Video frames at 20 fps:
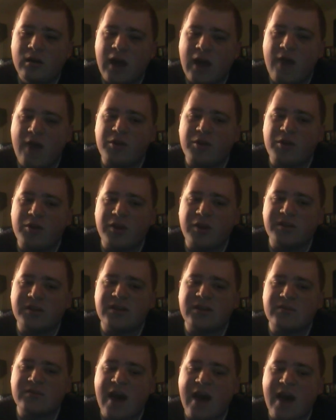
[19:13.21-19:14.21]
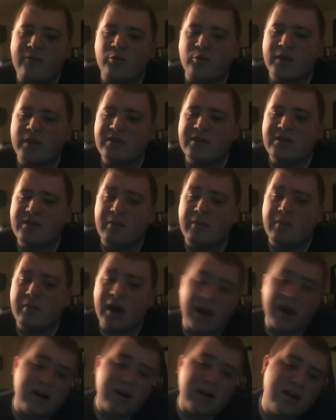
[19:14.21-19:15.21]
Everything seems to have a reason
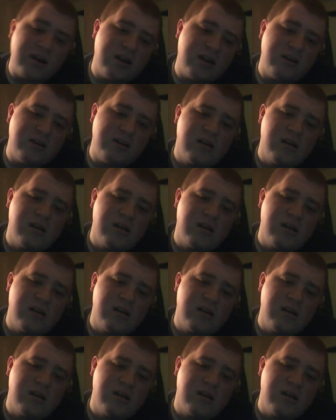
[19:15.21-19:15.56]
behind it.